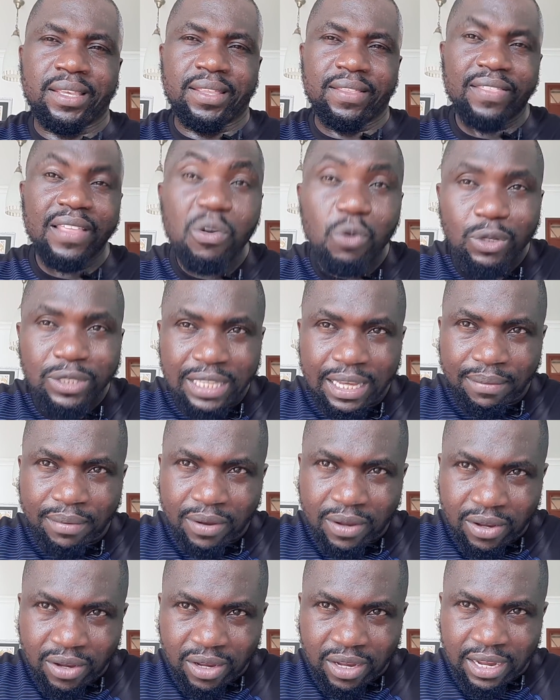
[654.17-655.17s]
There was a,
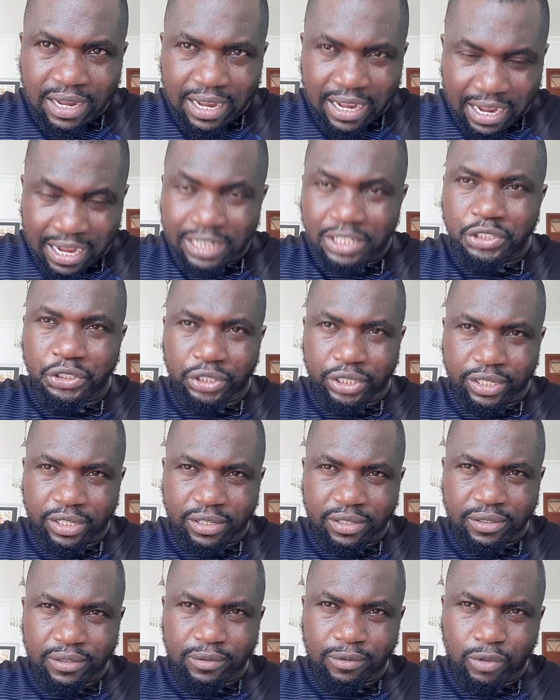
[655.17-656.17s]
a handshake
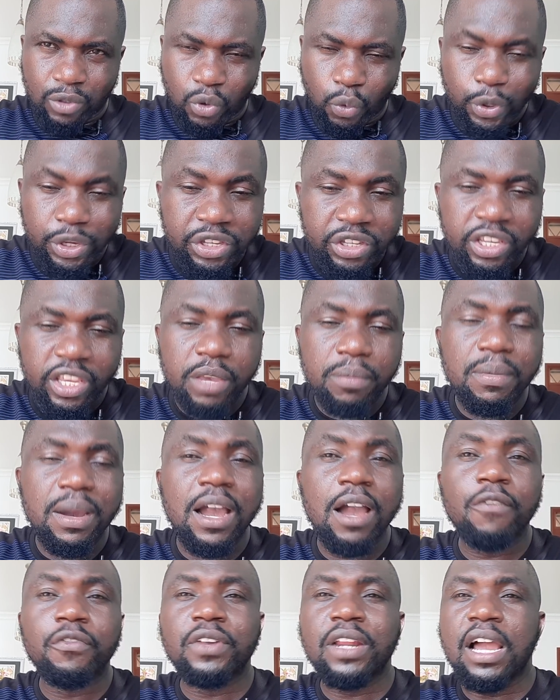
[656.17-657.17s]
which came
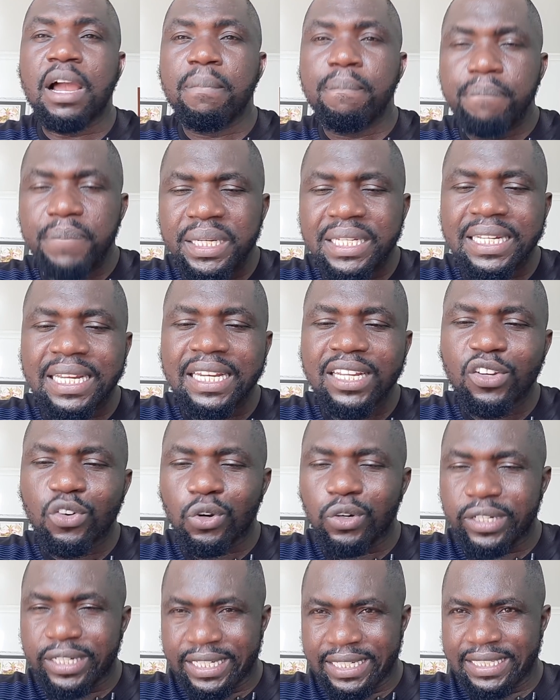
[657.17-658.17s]
after a bitterly
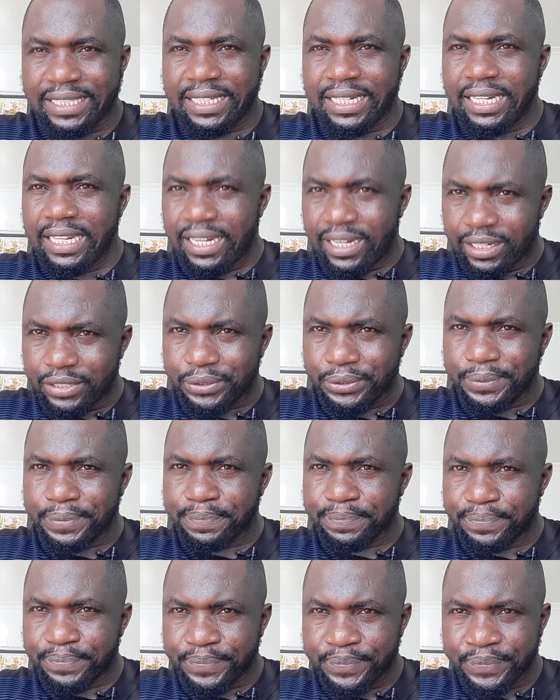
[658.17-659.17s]
contested election.
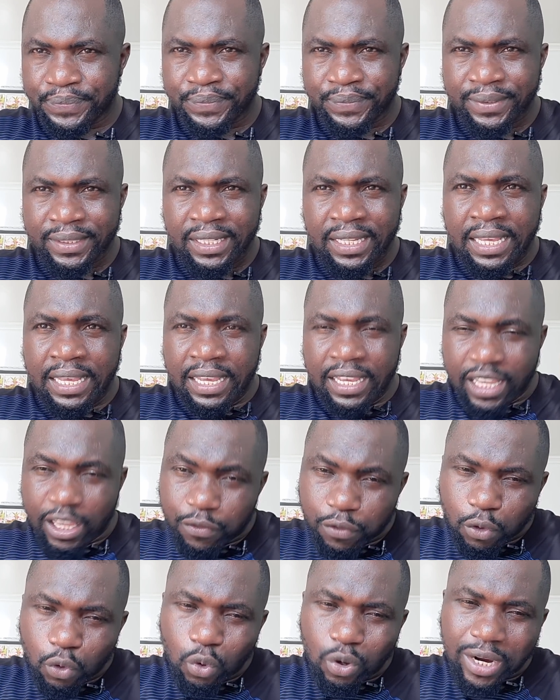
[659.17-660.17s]
If
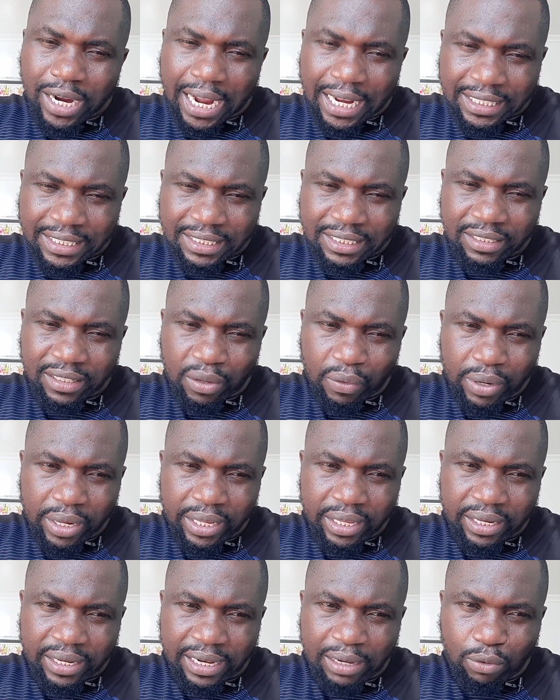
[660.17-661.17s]
you look at the way
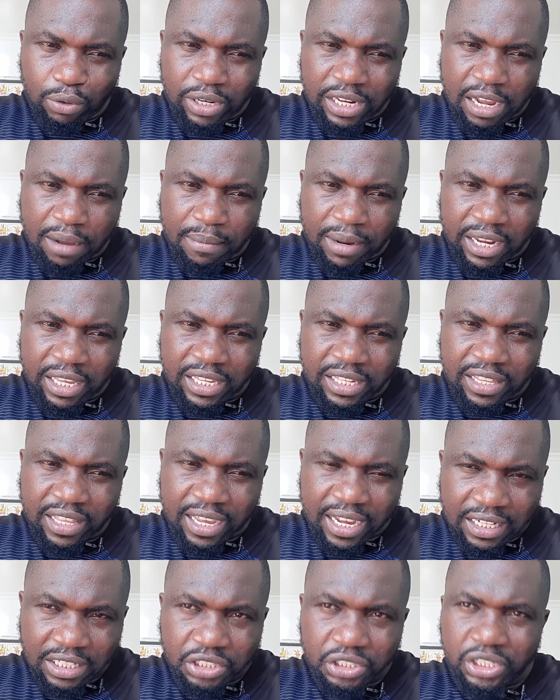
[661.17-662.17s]
Raila Odinga managed the
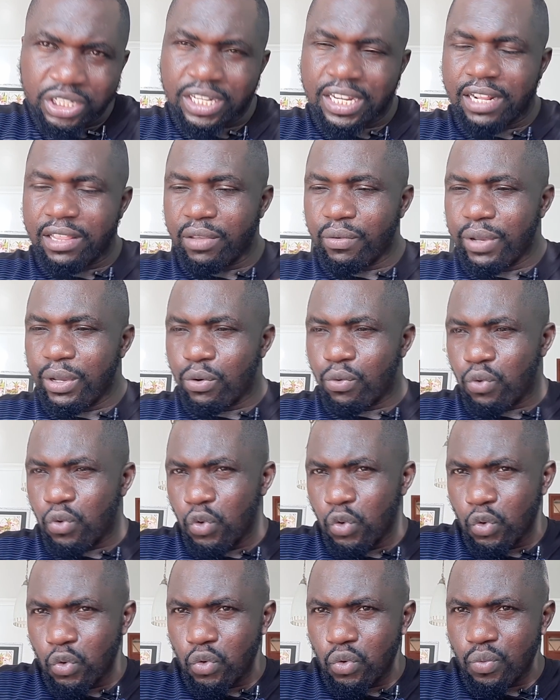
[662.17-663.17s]
handshake and the way
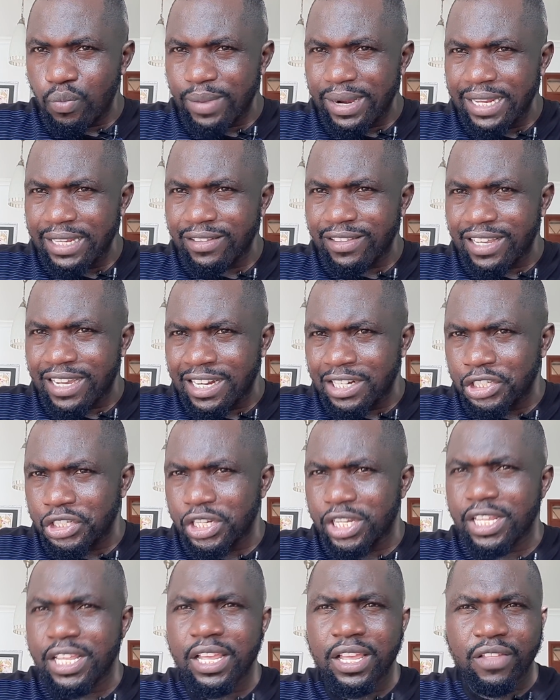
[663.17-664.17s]
Uhuru managed the handshake,
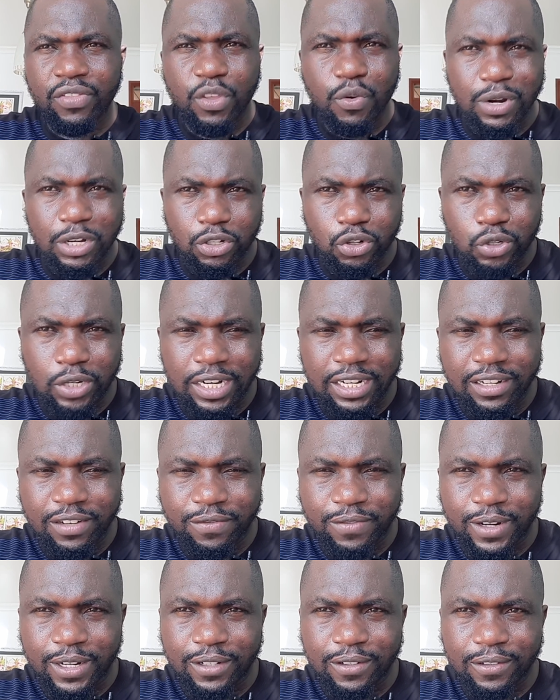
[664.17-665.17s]
they totally
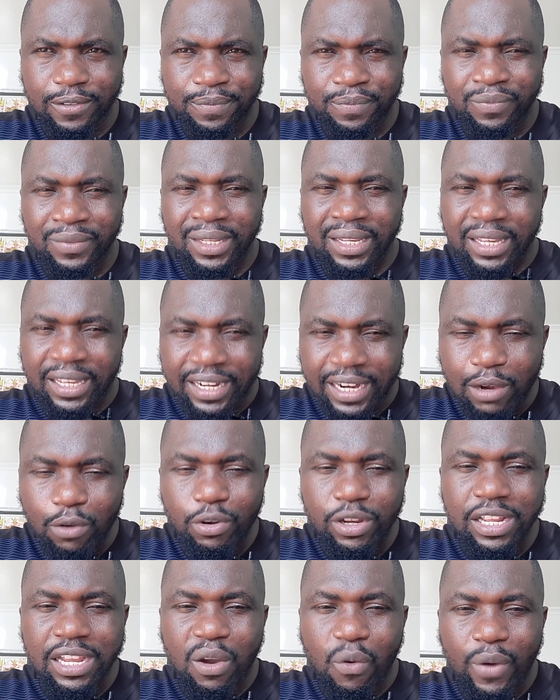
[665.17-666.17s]
different. Raila
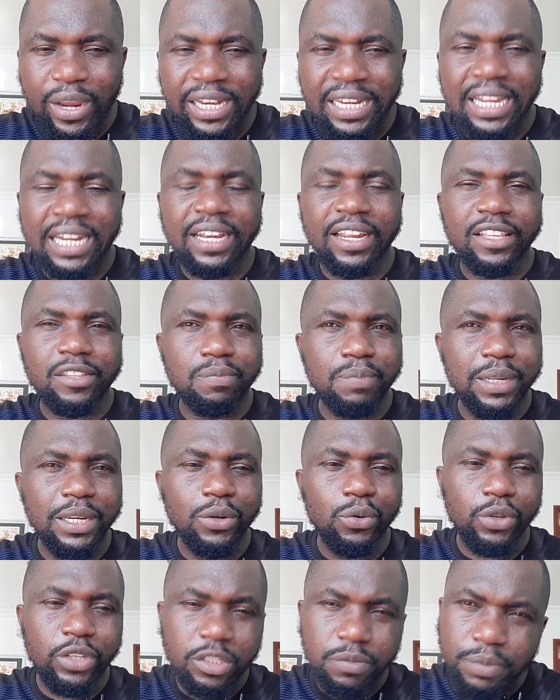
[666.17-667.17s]
Odinga went and explained
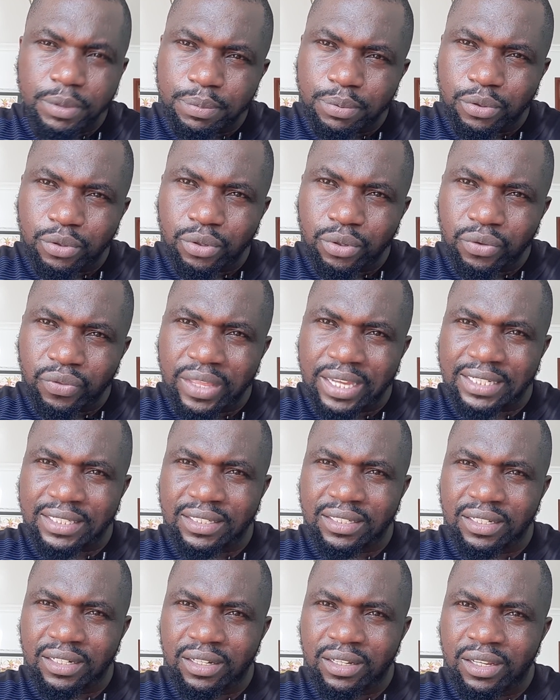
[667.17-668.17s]
to his people
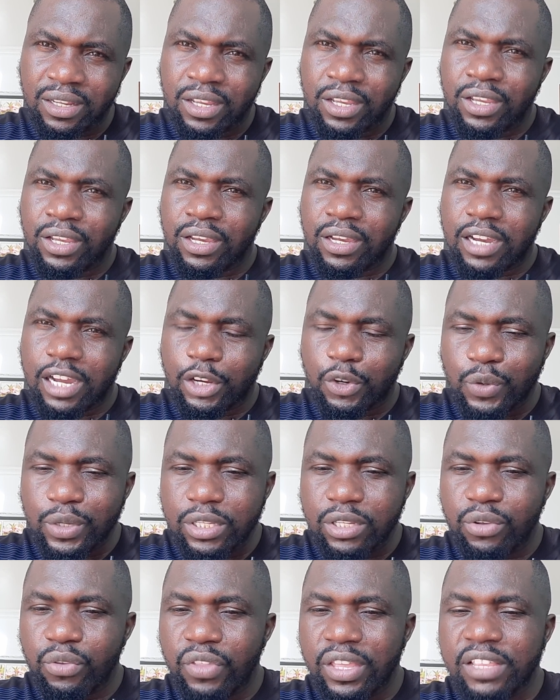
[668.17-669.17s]
that at
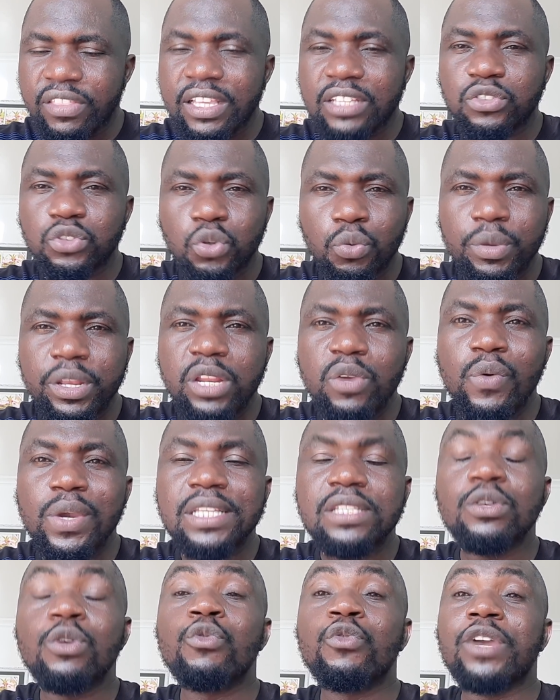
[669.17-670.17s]
there's so many
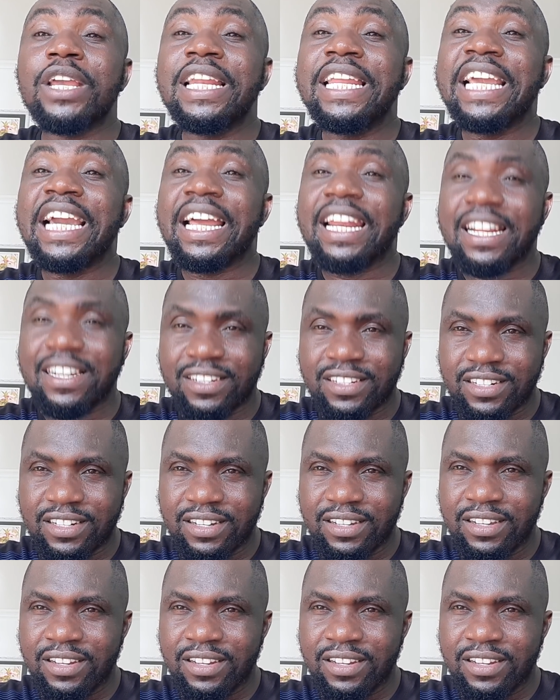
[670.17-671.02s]
ways of killing a rat.